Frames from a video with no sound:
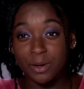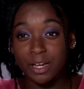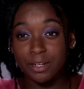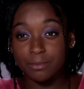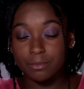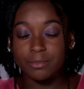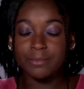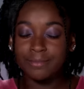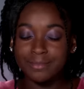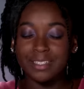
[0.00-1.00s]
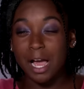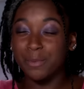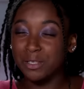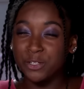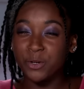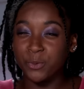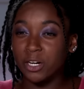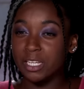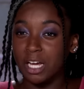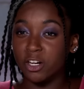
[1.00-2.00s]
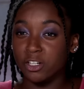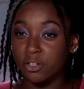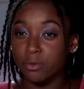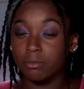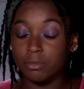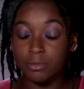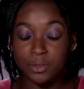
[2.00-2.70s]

but I'm a little worried that her new.